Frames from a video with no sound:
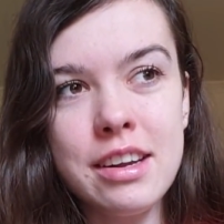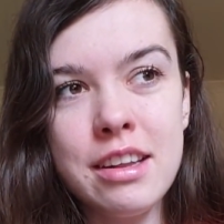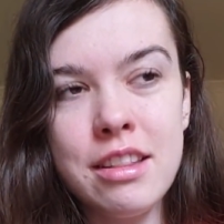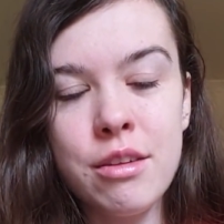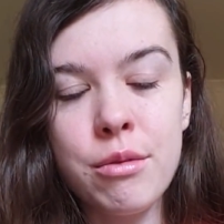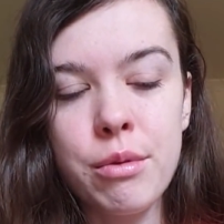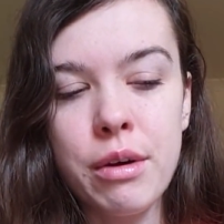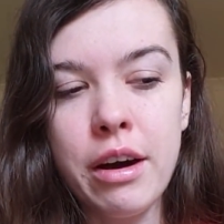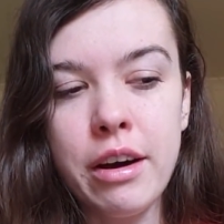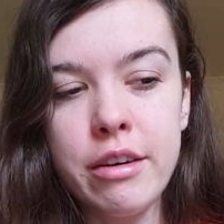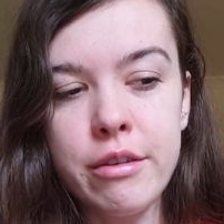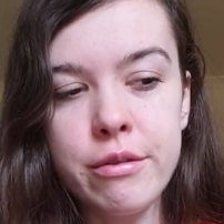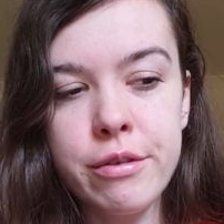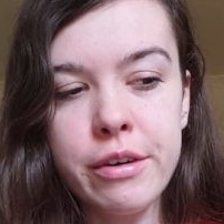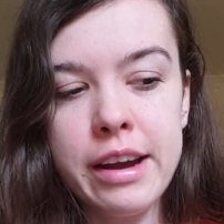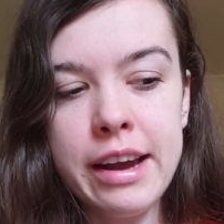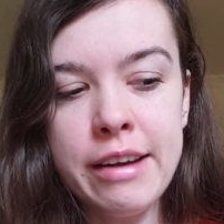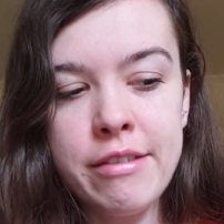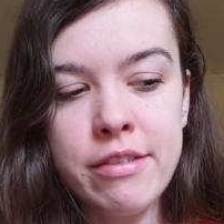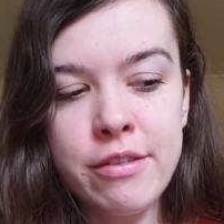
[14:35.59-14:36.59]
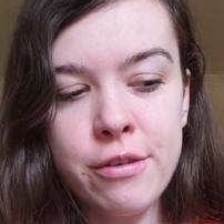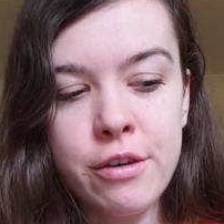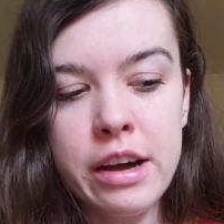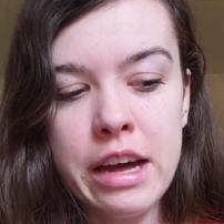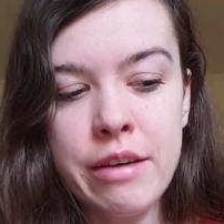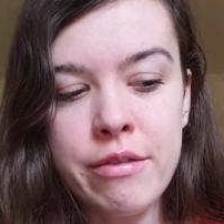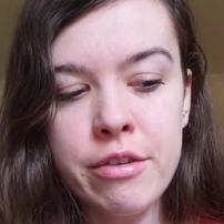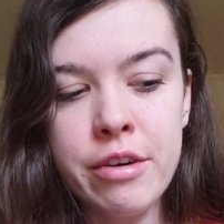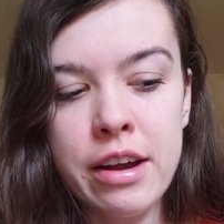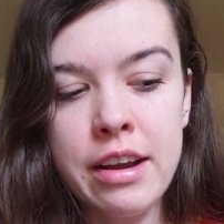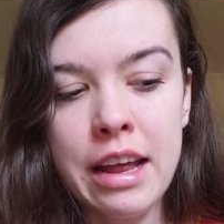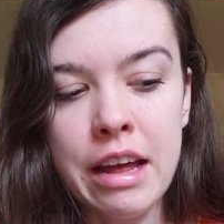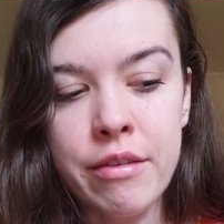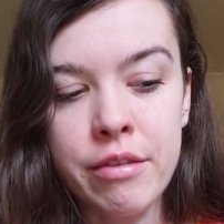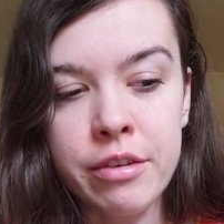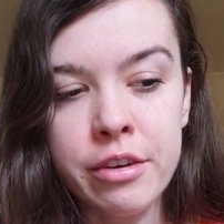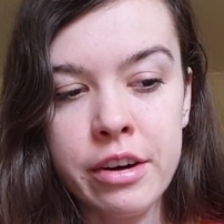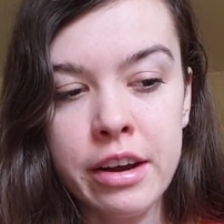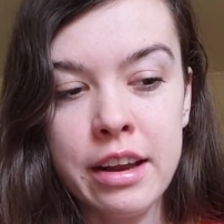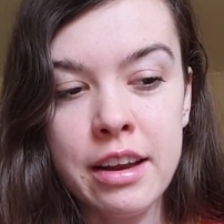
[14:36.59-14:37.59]
in the round forever and
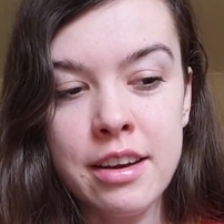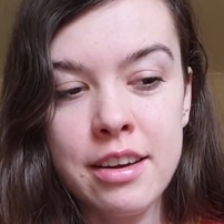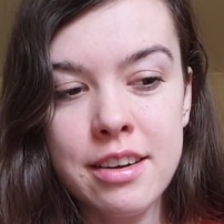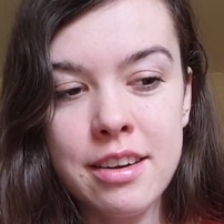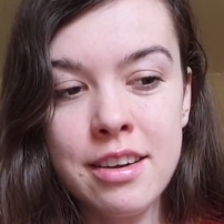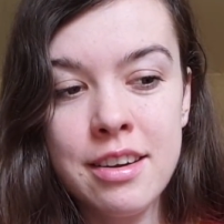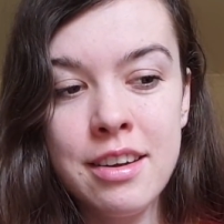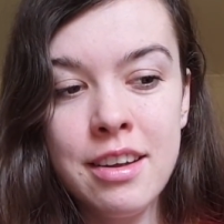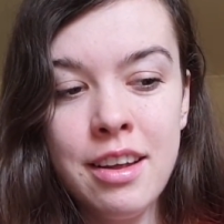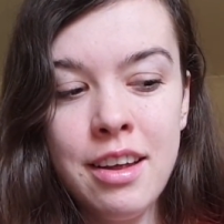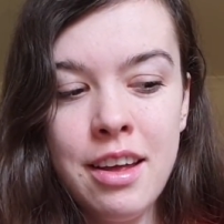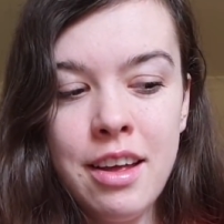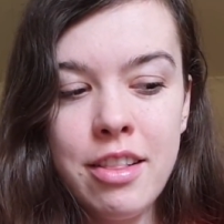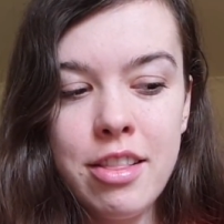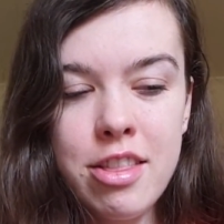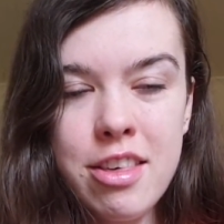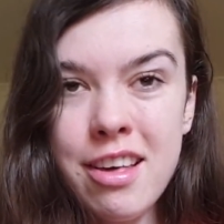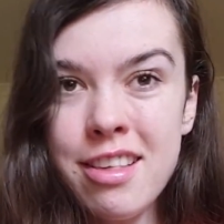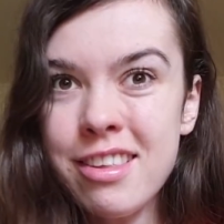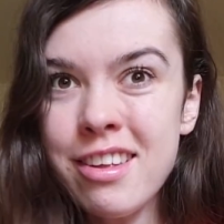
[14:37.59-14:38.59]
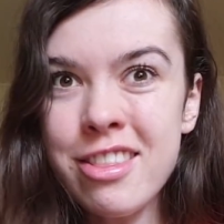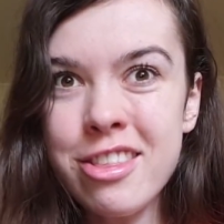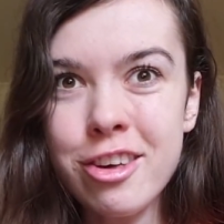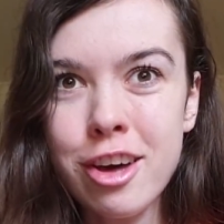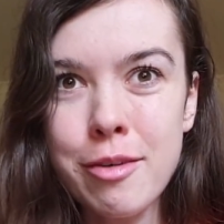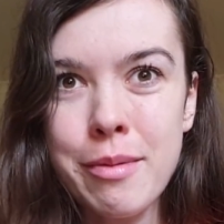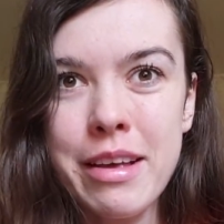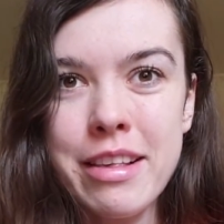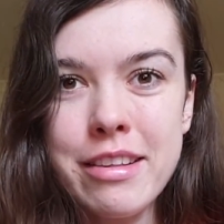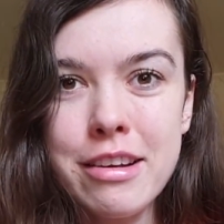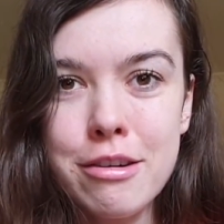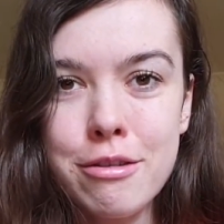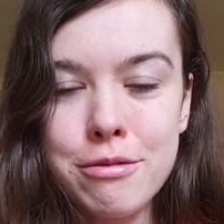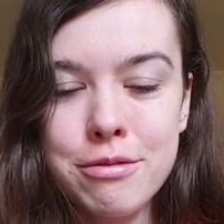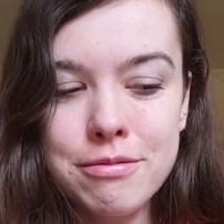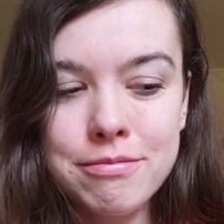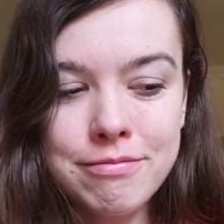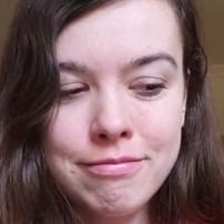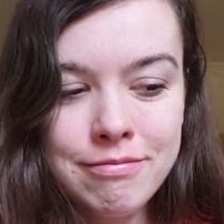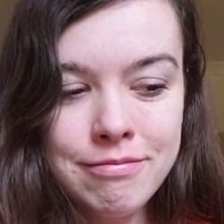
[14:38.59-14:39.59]
ever and just enjoy myself.